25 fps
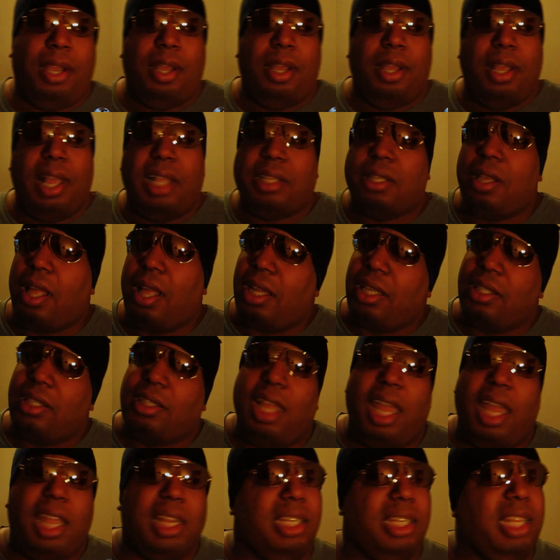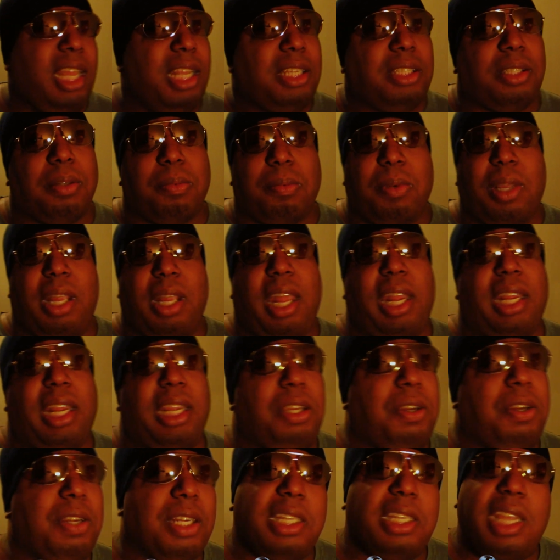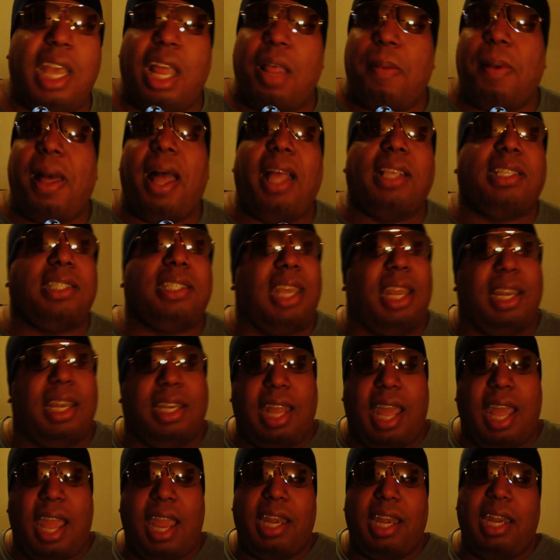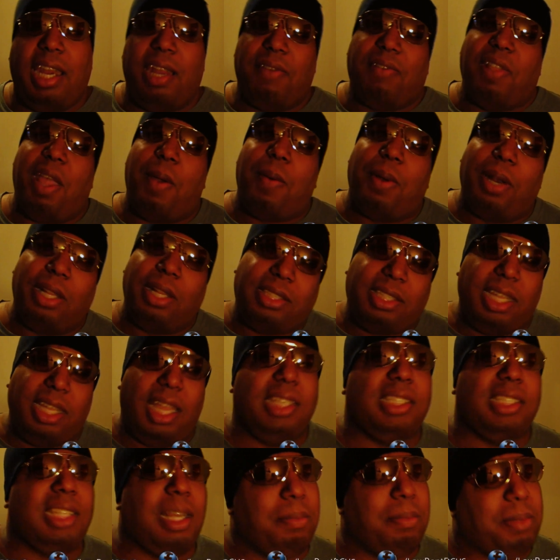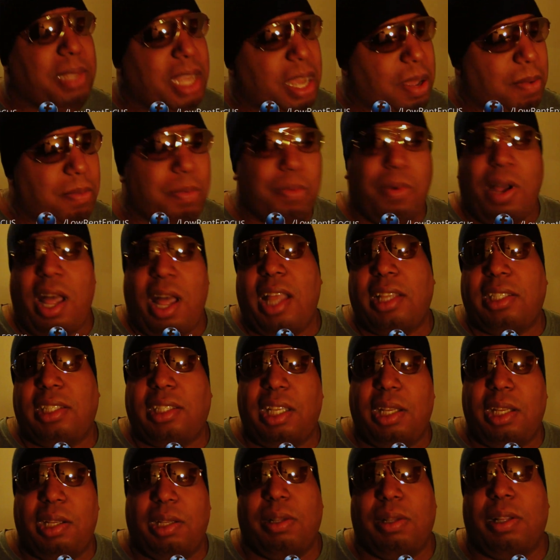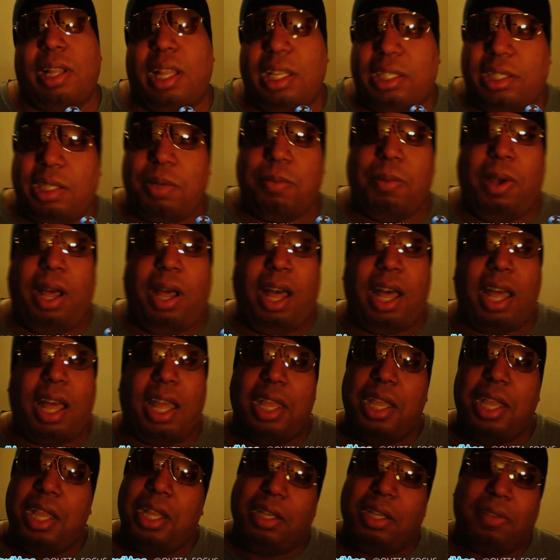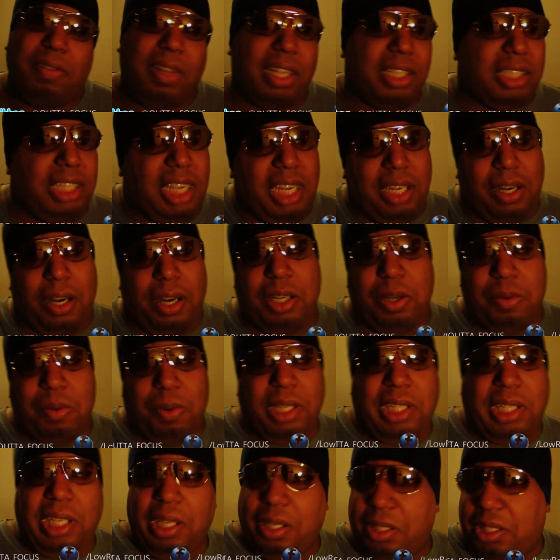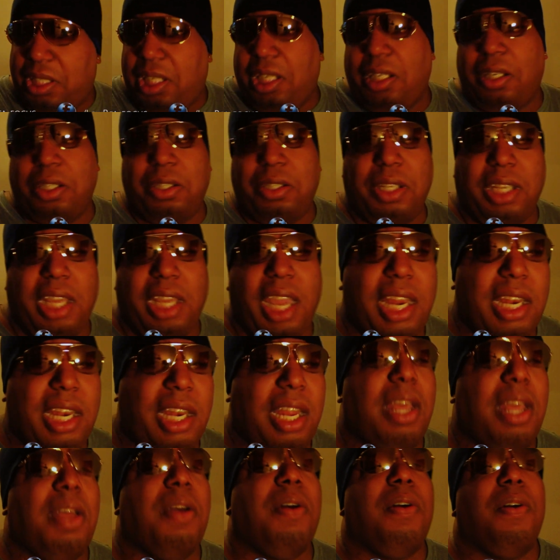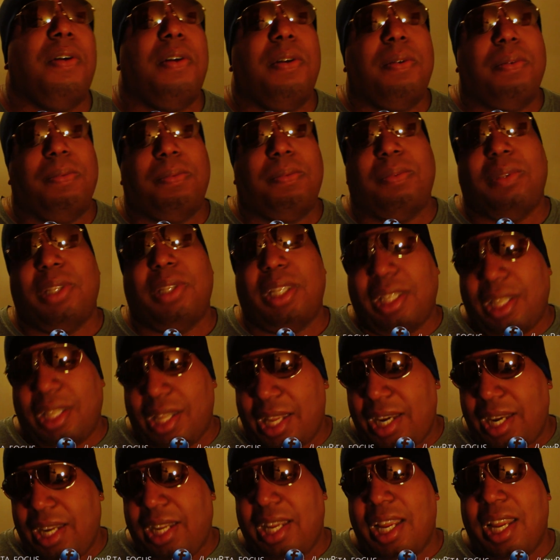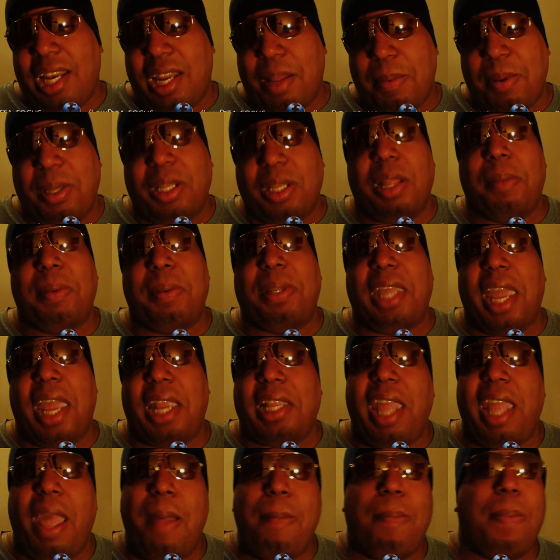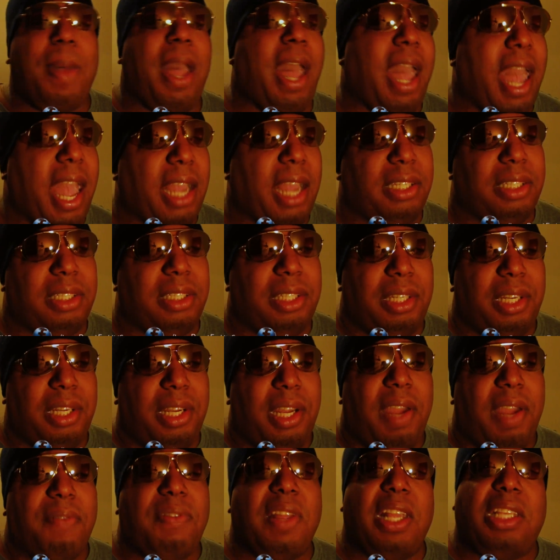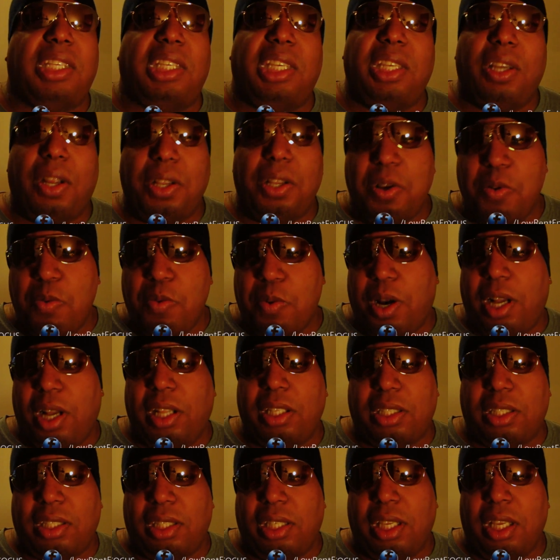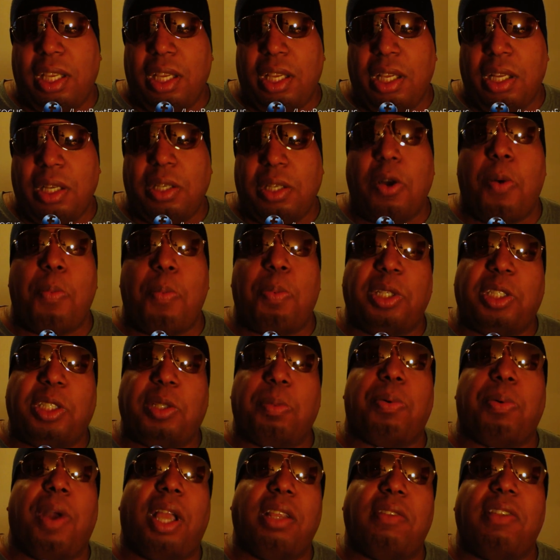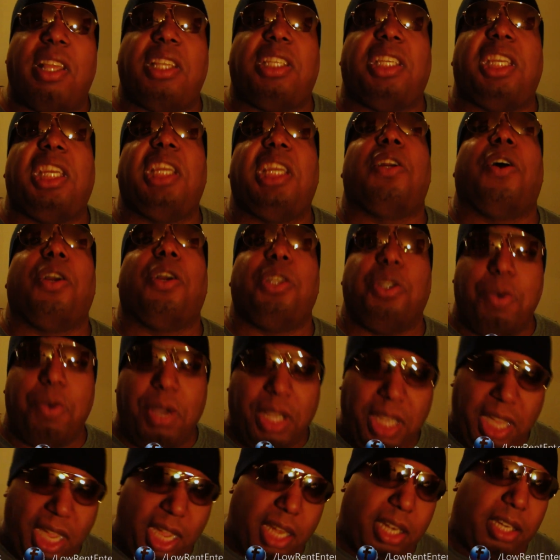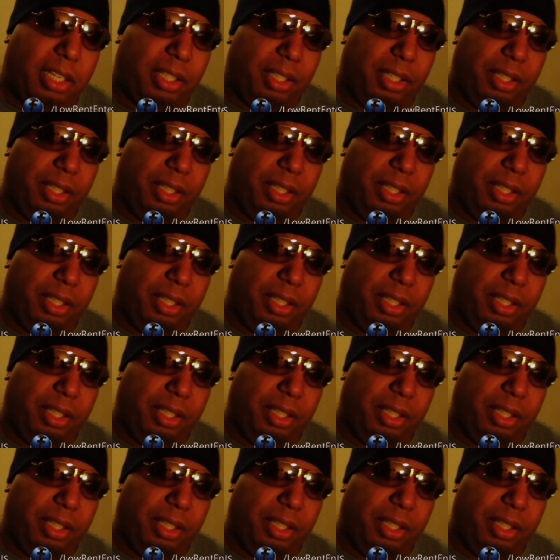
That's all I can say, ditch them. Like, you can tell them I said that. If they want to say something, tell them why. I said why? If they cheat on you once, they're going to cheat on you again. And again, let me take that back. If they cheat on you once, don't be surprised if they cheat on you again.